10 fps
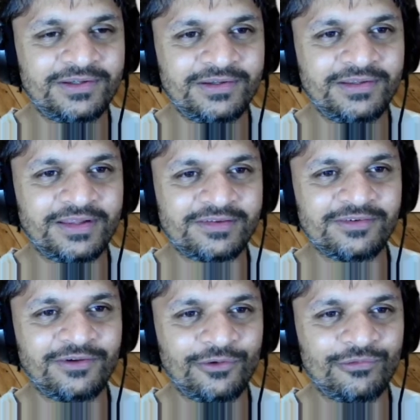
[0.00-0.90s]
it
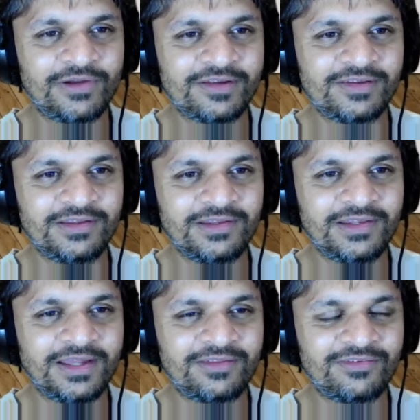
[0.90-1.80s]
doesn't grow faster than
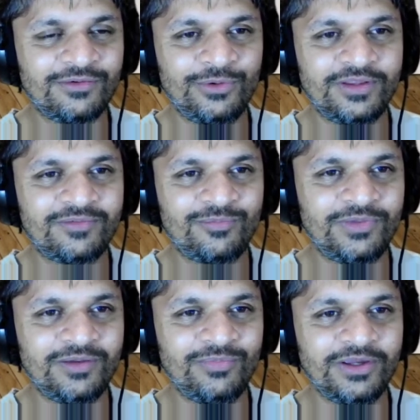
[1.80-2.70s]
that, so it's
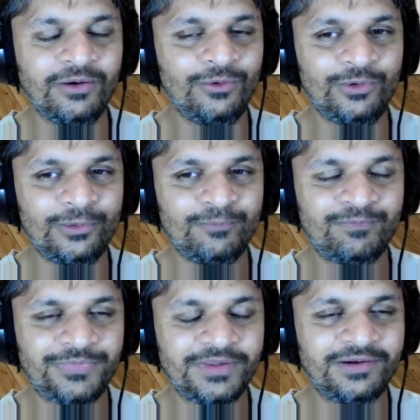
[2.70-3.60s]
in big O.
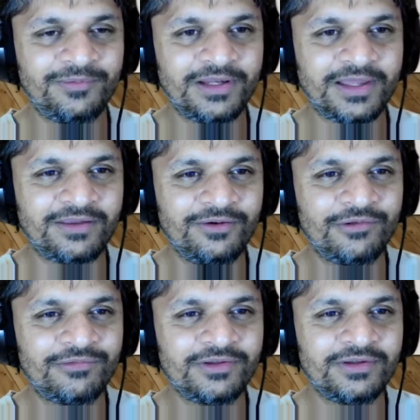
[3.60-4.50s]
You know what I mean? Like, you don't
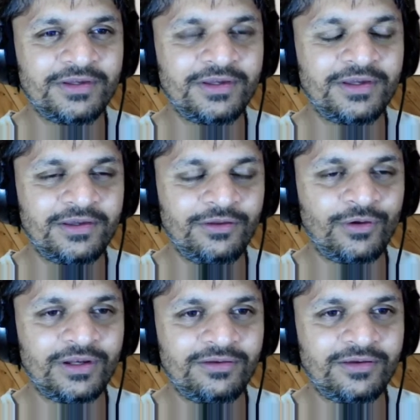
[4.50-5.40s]
have to, you
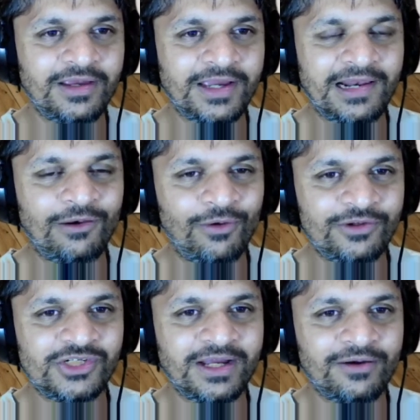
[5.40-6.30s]
can kind of
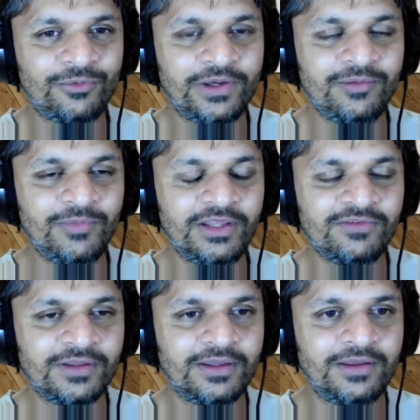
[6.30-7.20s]
logic out what it
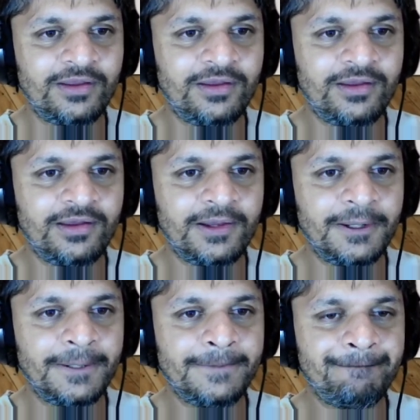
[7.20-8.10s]
means.
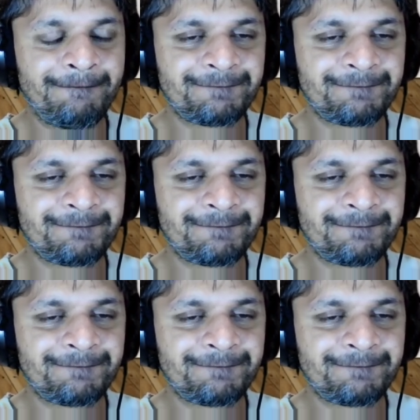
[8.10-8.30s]
And